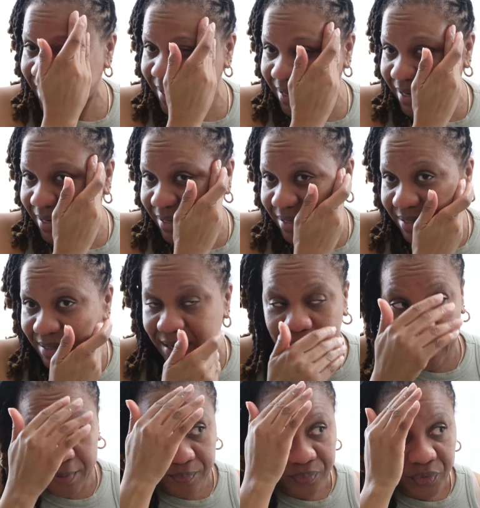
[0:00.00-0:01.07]
And
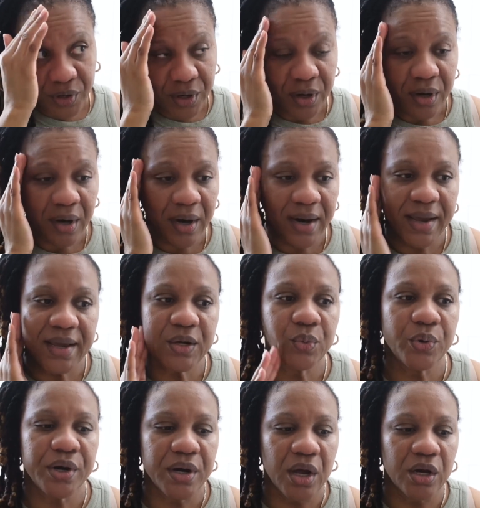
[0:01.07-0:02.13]
yeah, all right,
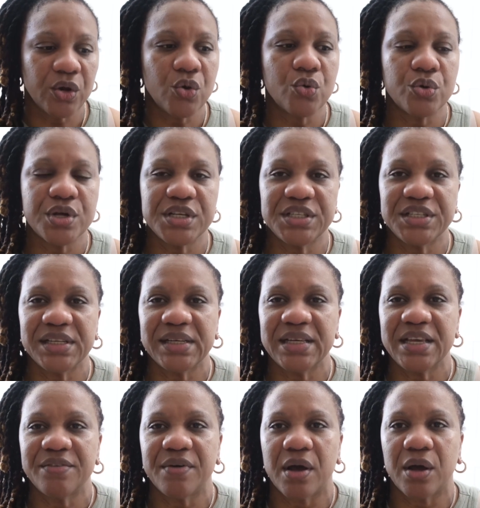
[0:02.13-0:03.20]
we're not going to
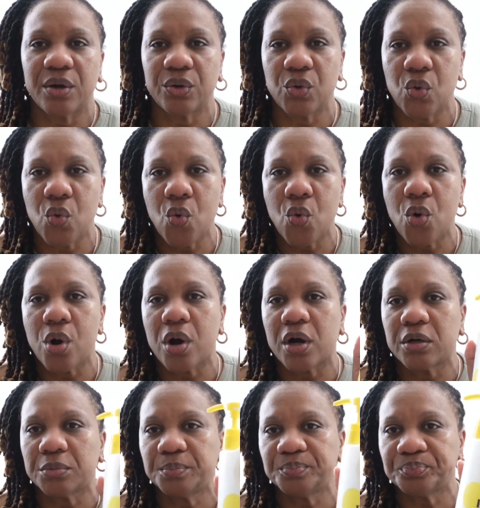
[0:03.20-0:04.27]
leave out
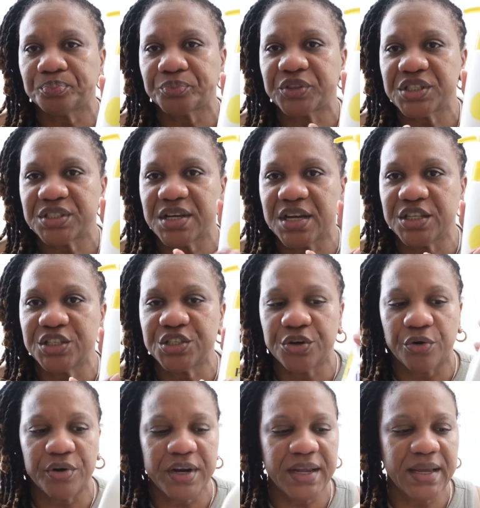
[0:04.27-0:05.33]
our
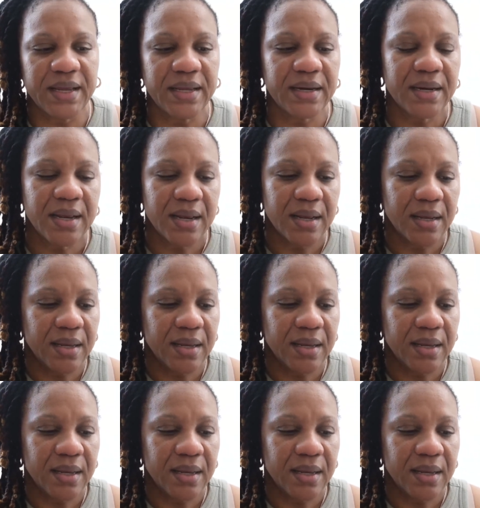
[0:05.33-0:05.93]
sunscreen.